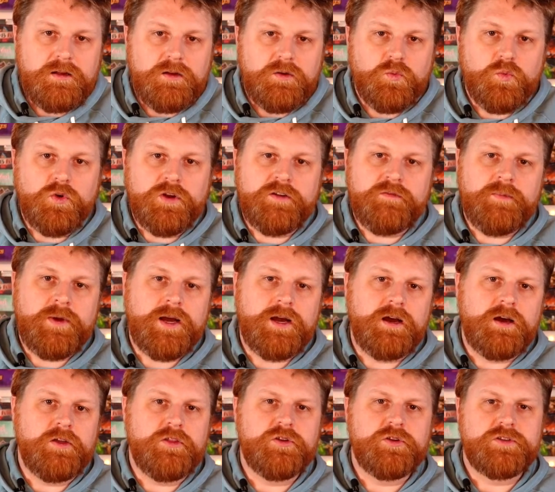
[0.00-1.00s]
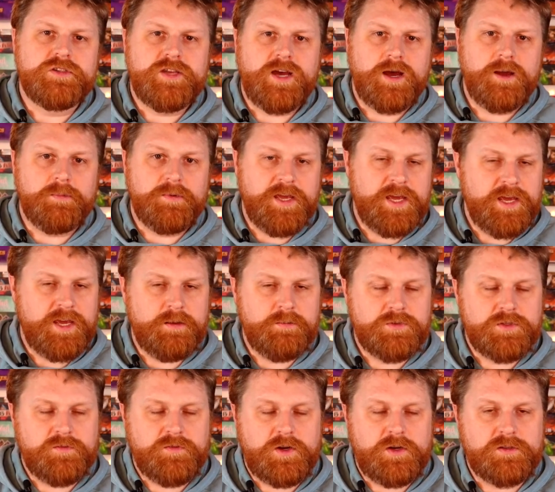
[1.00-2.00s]
One of my other top
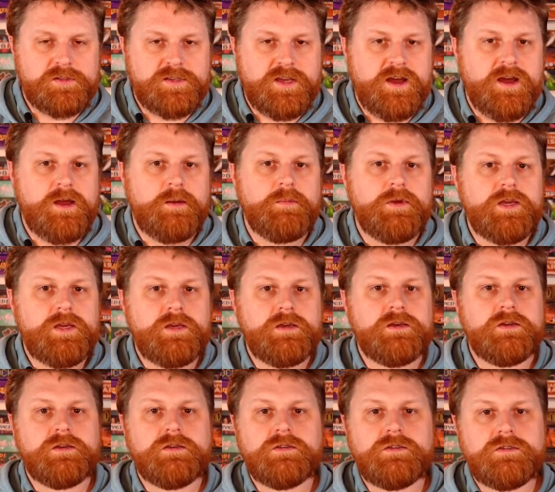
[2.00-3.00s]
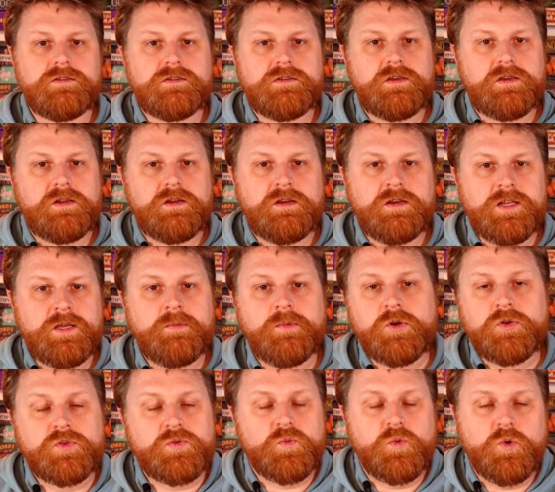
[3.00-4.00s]
games of all time is
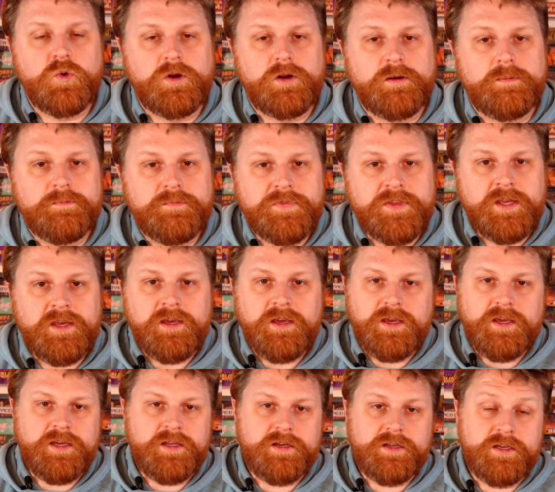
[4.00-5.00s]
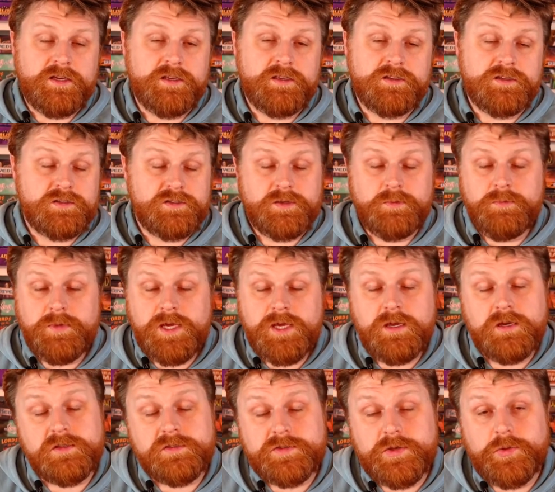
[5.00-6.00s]
Nemos War. It is, to
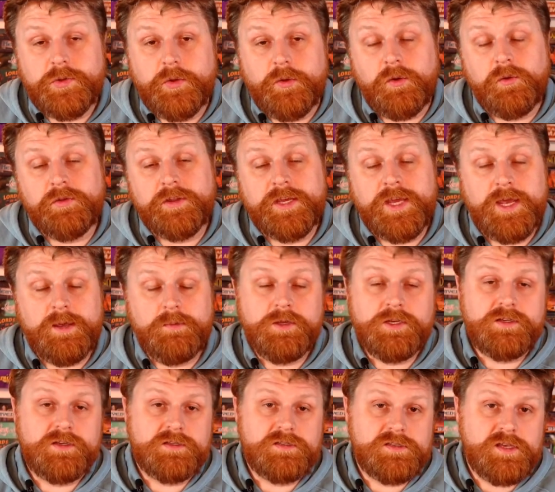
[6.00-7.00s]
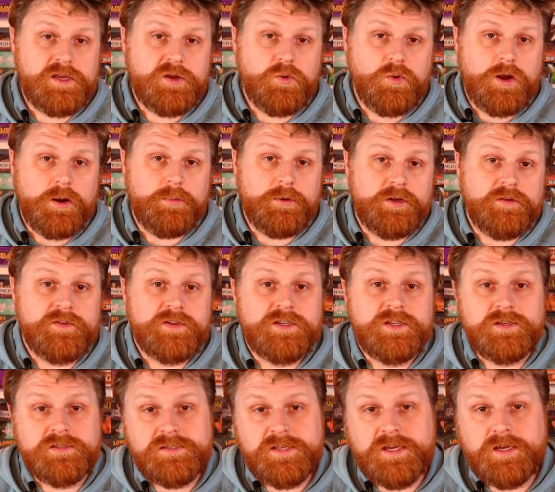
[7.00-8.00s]
me, a solo-only game. It does say cooperative, it
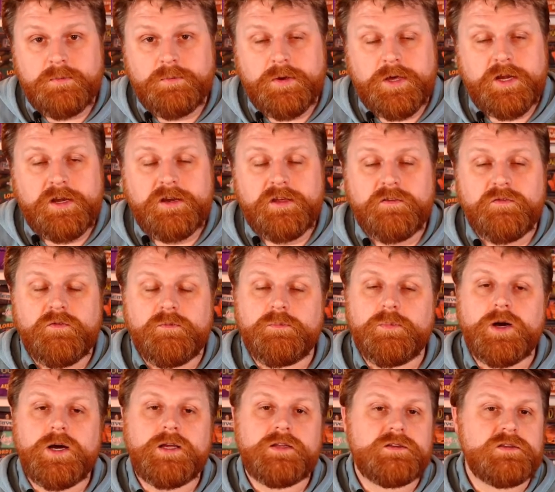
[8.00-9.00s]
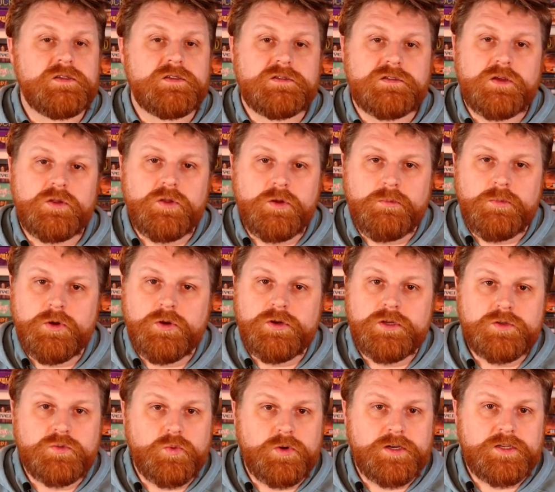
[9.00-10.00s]
does say competitive, but the solo mode
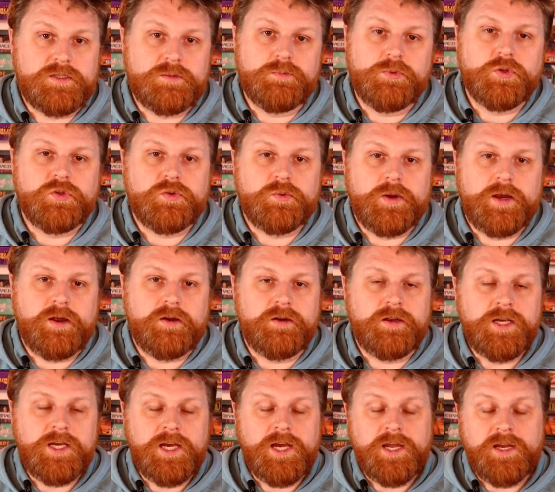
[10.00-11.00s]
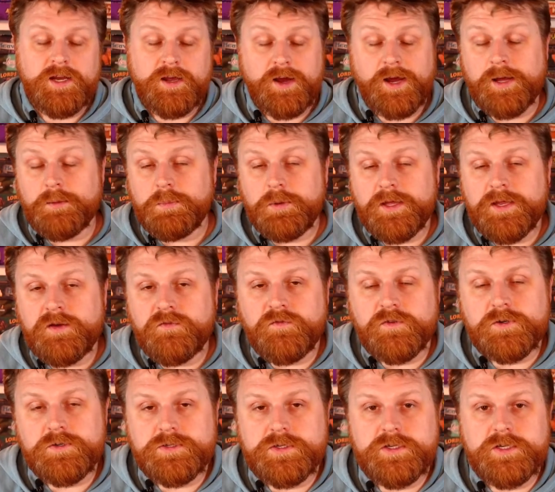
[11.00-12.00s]
is what it's built around. Now, I played
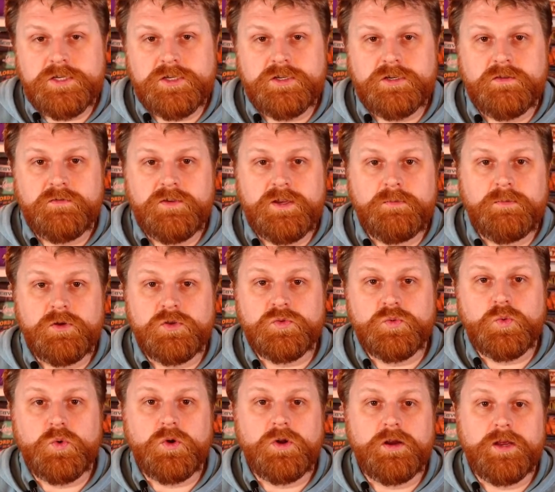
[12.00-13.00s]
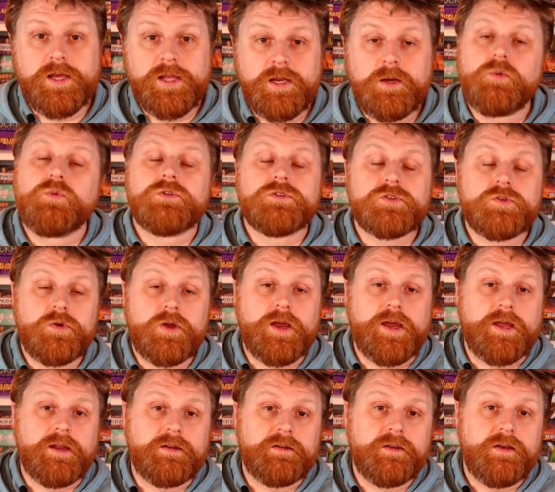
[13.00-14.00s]
first edition of Nemos War, and it was
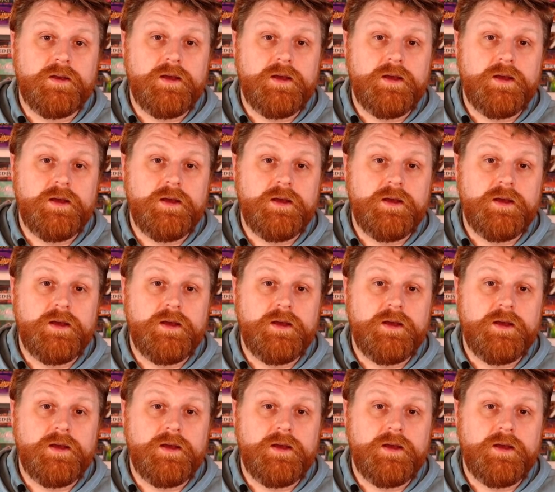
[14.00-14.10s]
great.